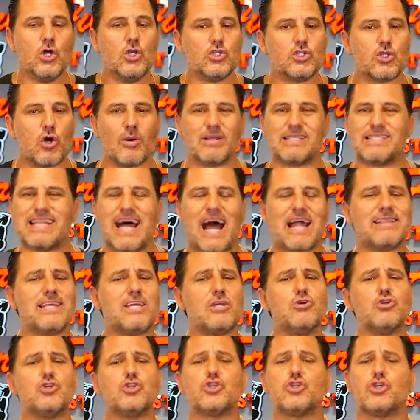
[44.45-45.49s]
So it's not
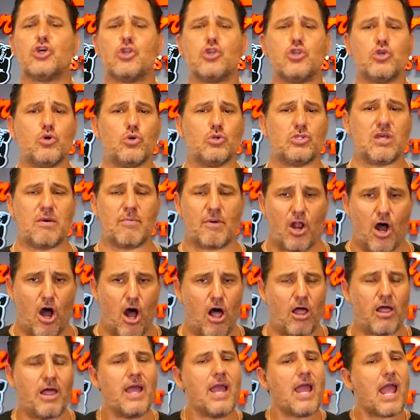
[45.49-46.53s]
that you shouldn't use them at
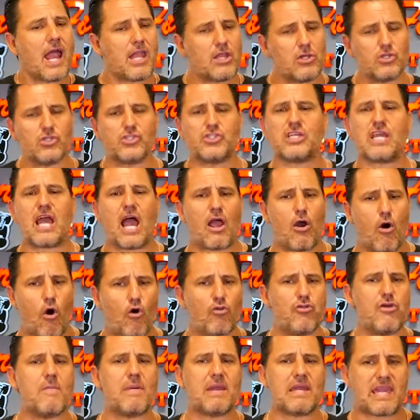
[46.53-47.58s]
all. And you'll see I
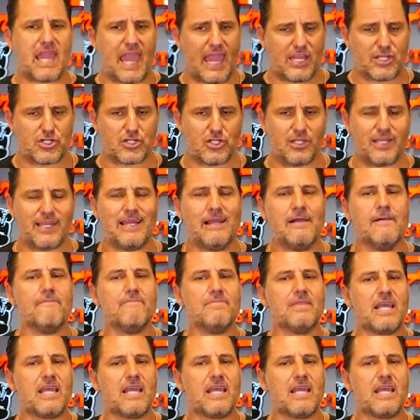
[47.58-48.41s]
hold them occasionally.